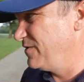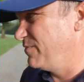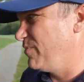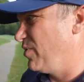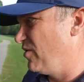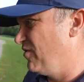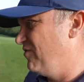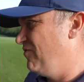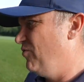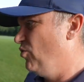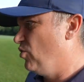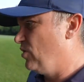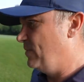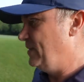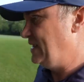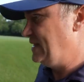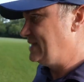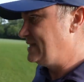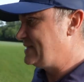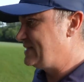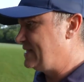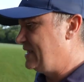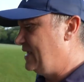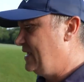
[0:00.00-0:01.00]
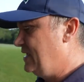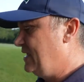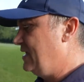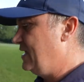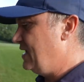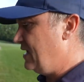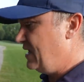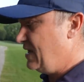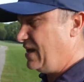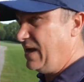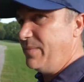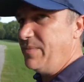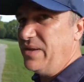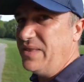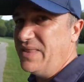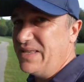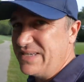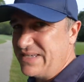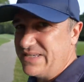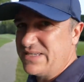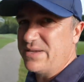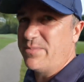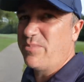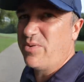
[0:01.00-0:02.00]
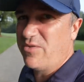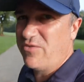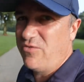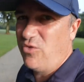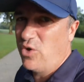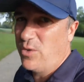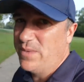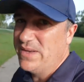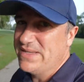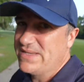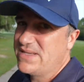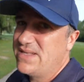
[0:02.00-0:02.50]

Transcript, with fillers: of performance, I mean, this is a performance